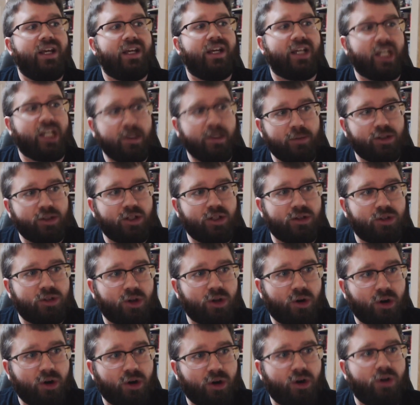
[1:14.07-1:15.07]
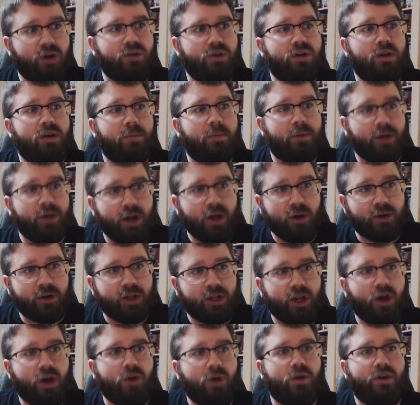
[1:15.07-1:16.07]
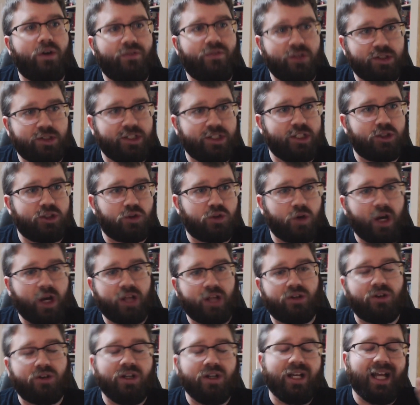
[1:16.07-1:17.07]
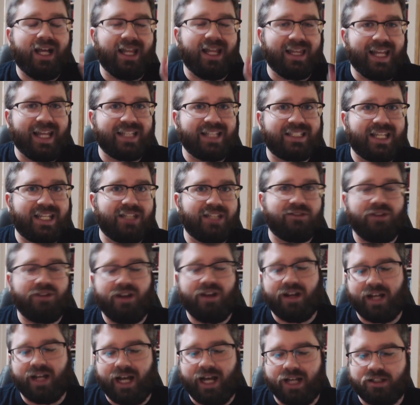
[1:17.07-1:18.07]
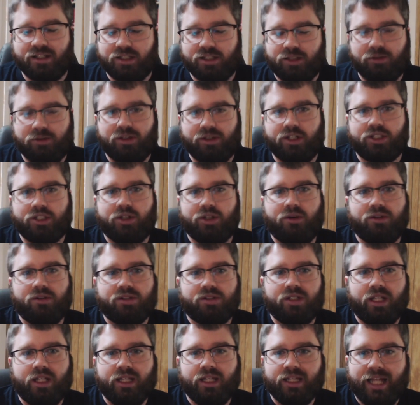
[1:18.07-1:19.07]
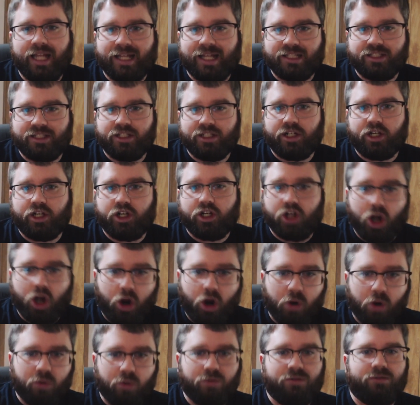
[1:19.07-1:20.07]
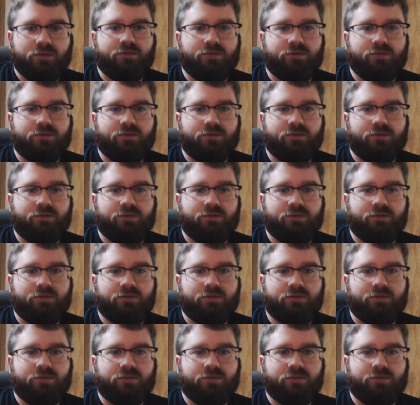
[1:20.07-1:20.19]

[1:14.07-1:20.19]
Guillermo del Toro, Pinocchio, official season trailer. Let's get into that, guys, and see what that shows. Let's go.